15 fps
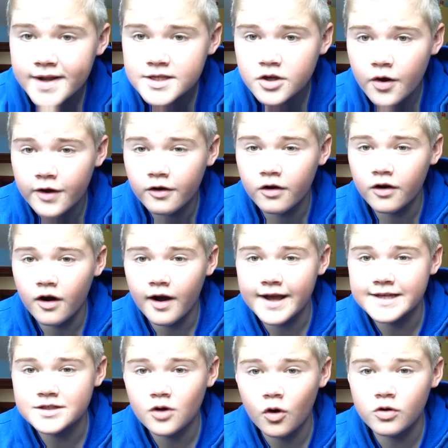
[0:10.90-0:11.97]
going on
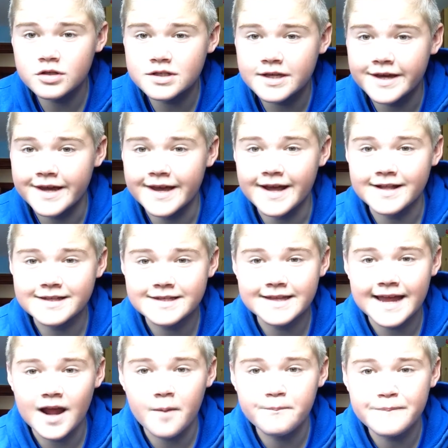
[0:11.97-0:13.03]
guys, Oscar here and
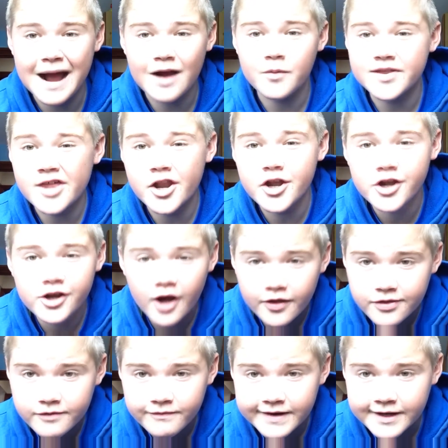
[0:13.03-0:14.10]
today I'm back with
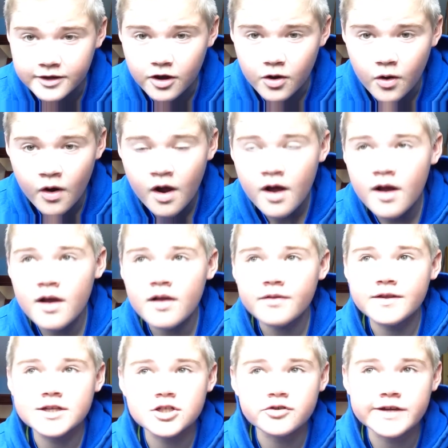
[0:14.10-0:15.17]
another video.
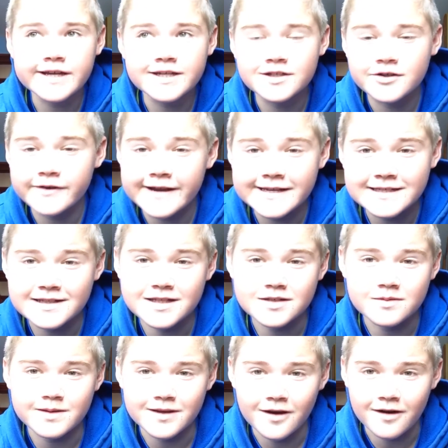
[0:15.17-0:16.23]
The streak is crazy this
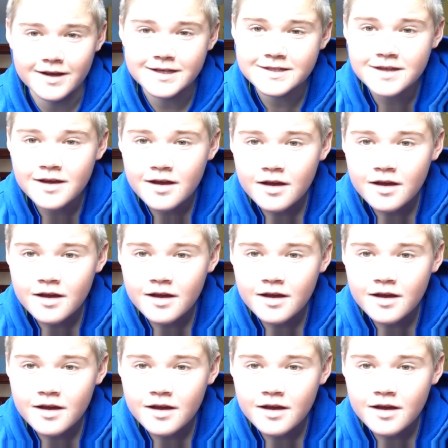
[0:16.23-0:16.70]
week guys.